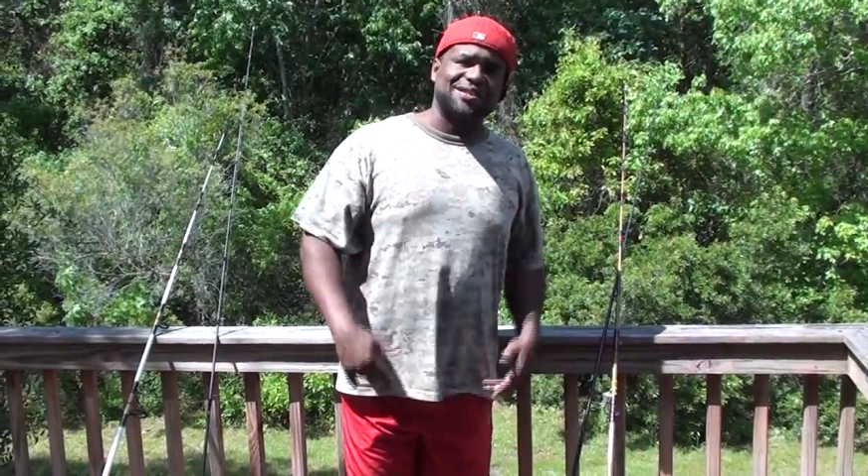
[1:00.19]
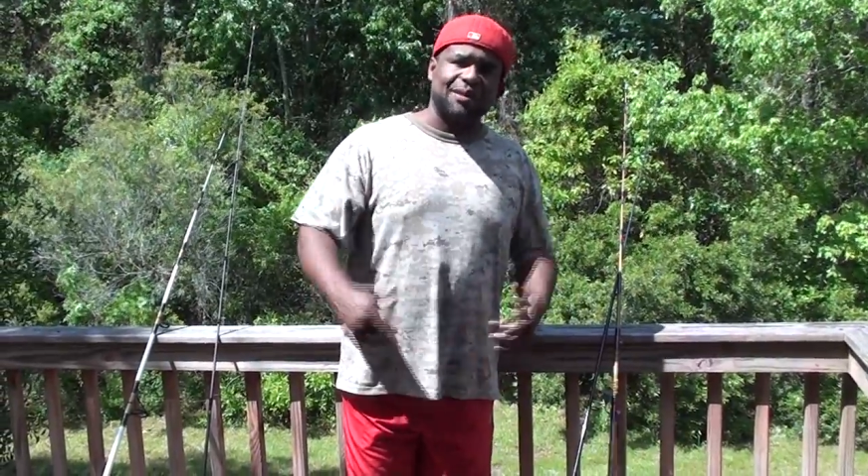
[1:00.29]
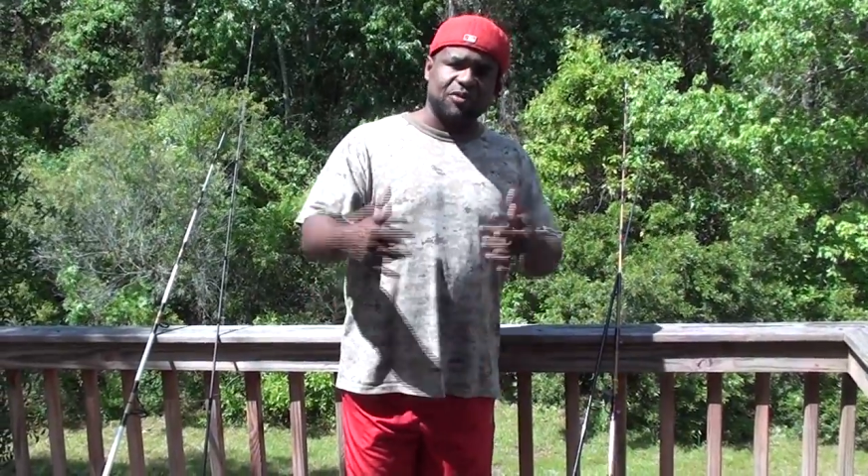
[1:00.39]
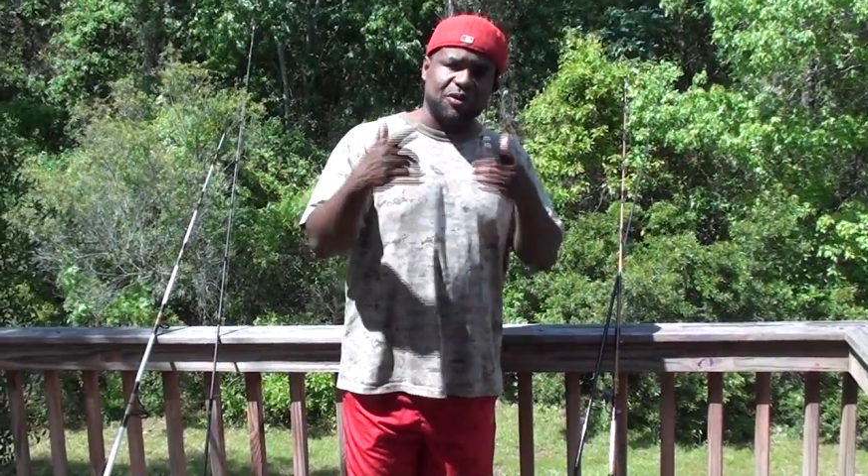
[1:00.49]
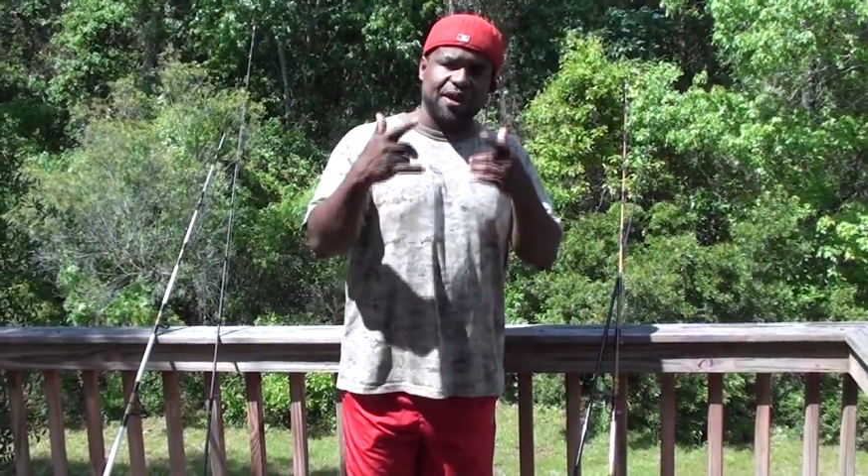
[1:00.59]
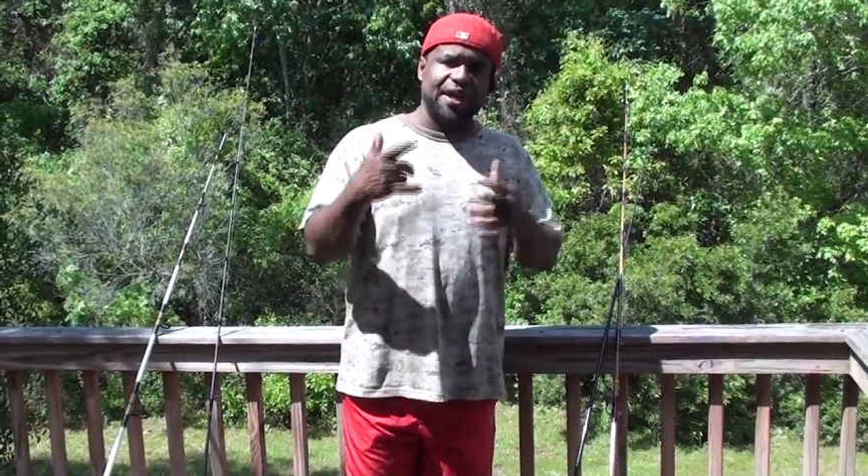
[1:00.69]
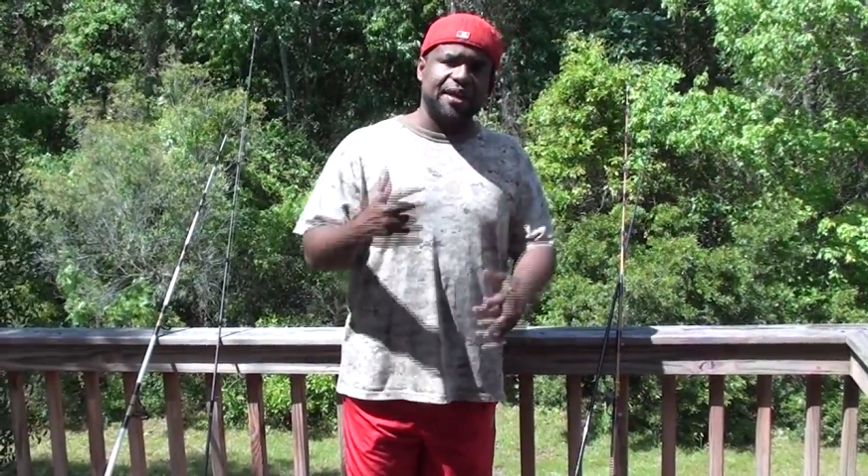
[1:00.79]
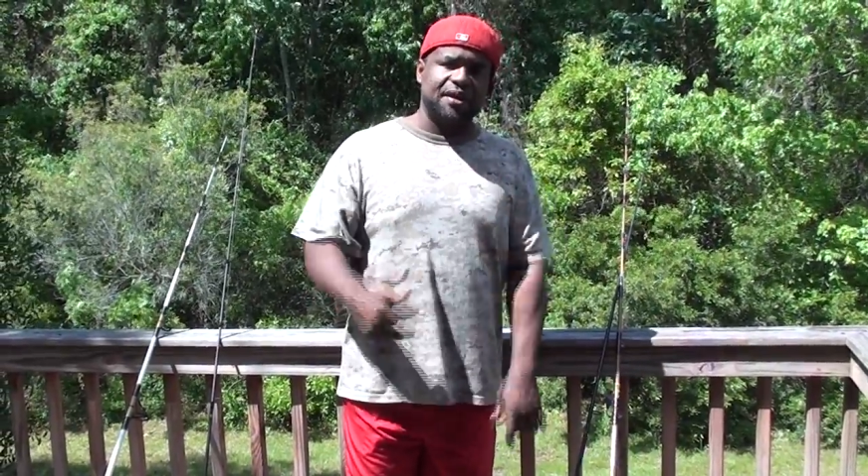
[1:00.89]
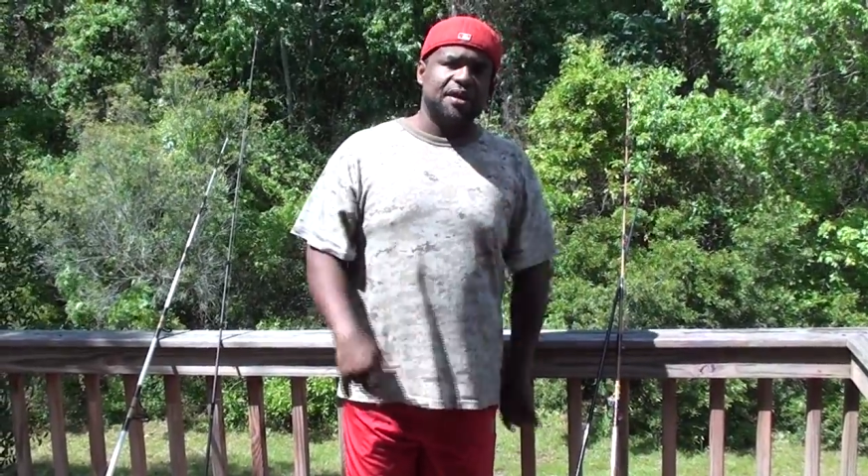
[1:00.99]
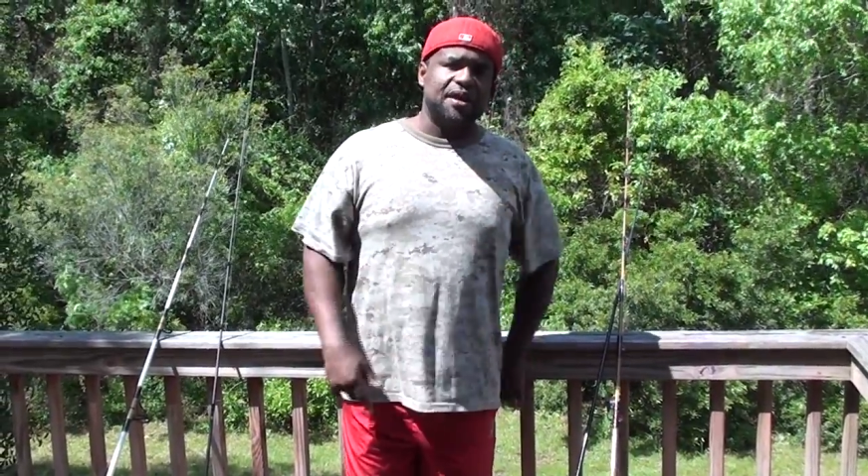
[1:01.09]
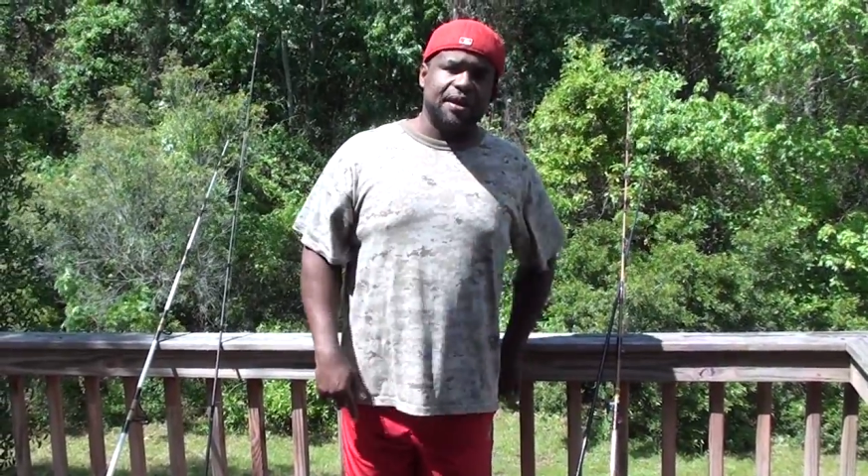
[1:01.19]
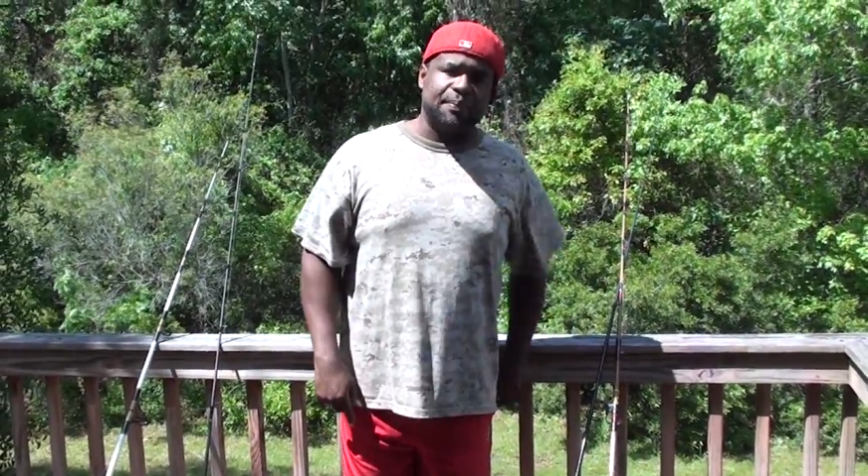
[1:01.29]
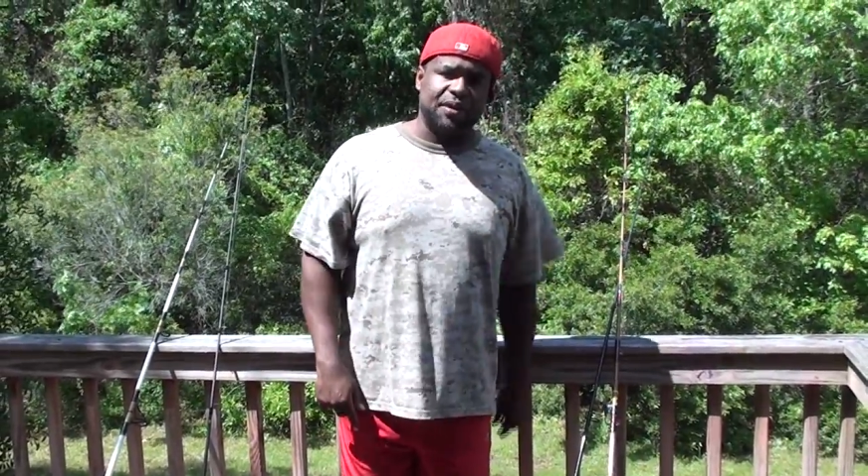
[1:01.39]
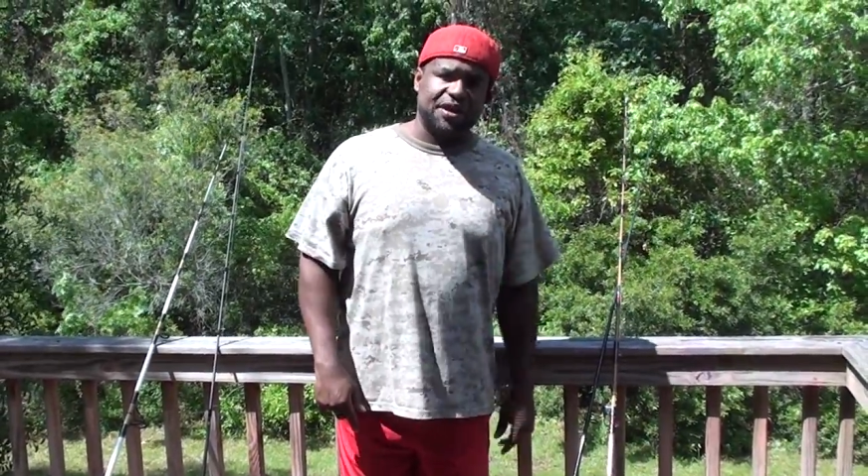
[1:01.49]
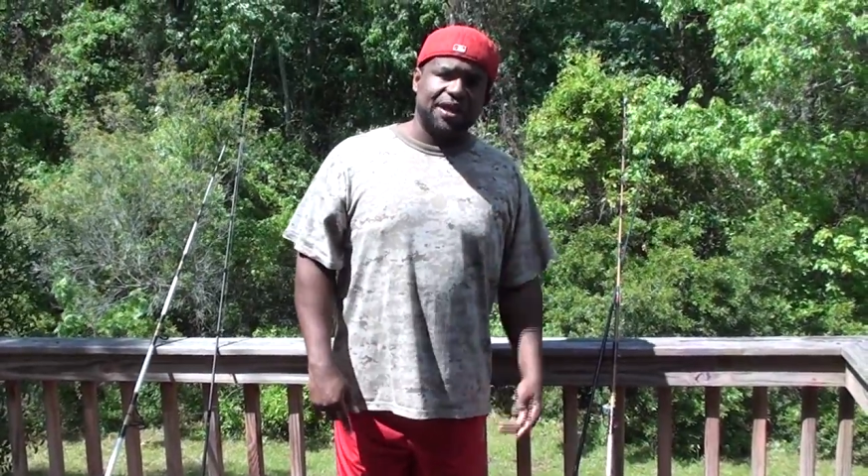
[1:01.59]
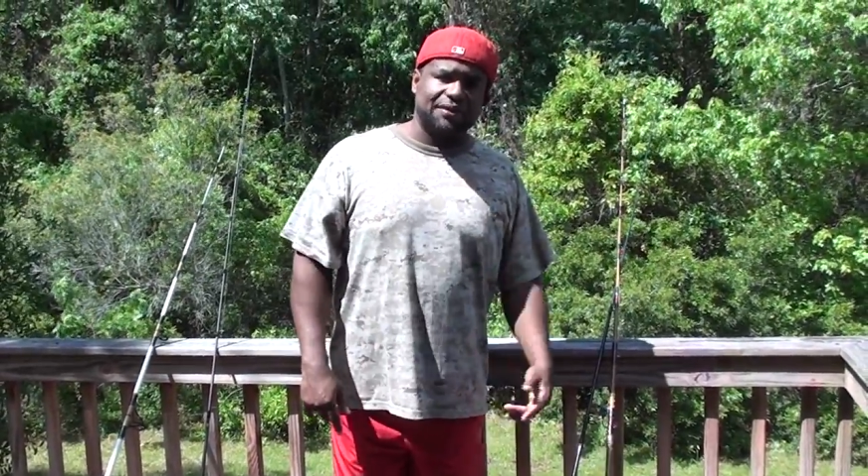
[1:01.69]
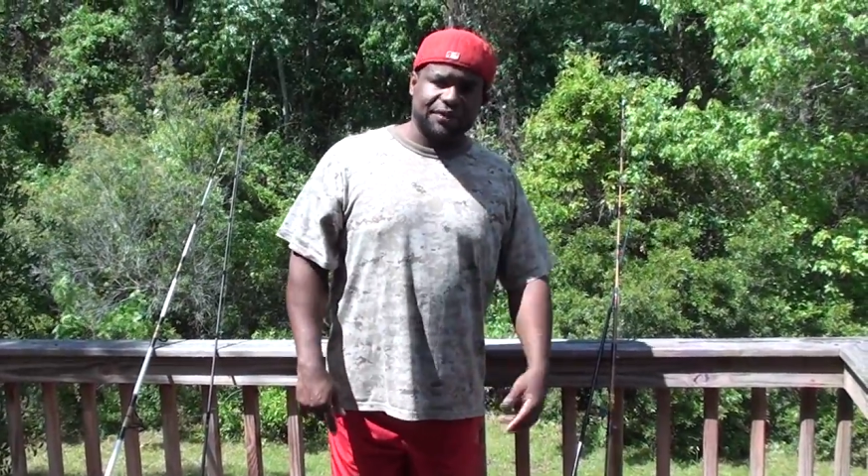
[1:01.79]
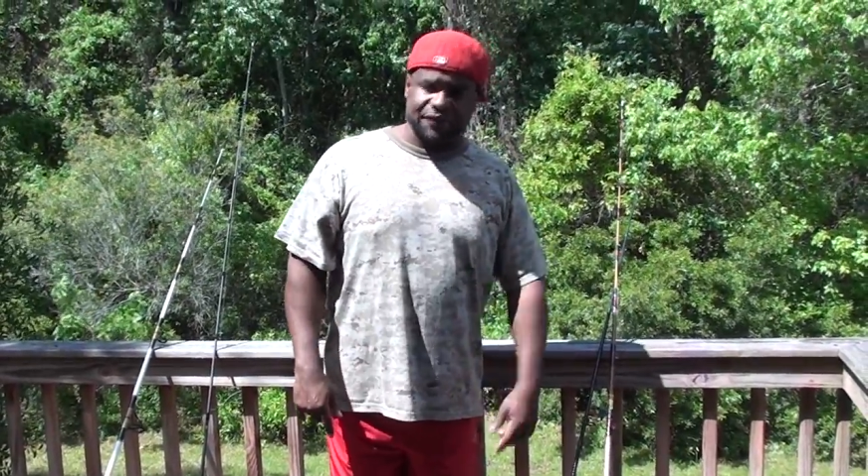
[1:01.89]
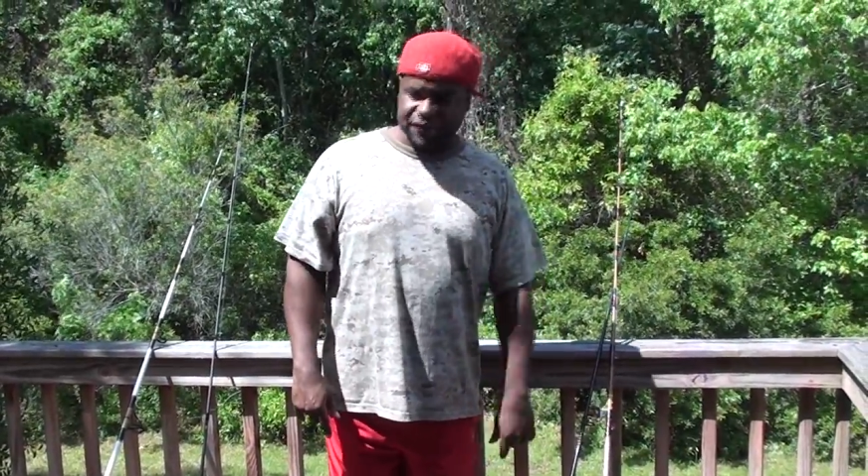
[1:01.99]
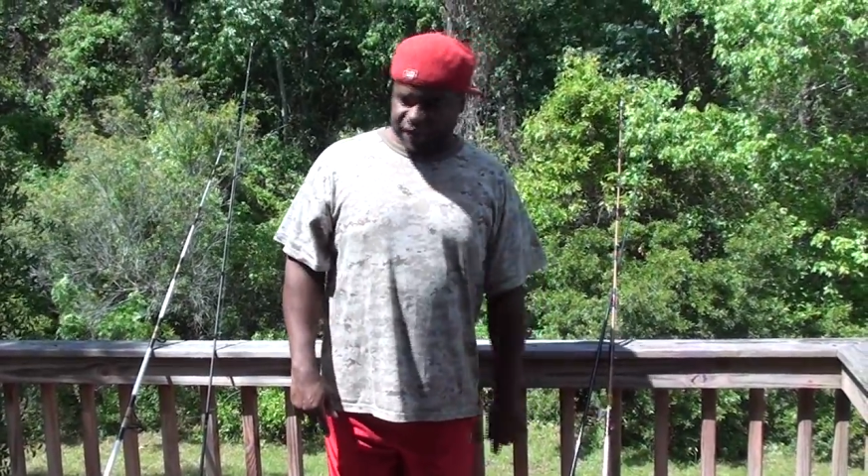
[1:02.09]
so I'm going to go ahead and put it out there for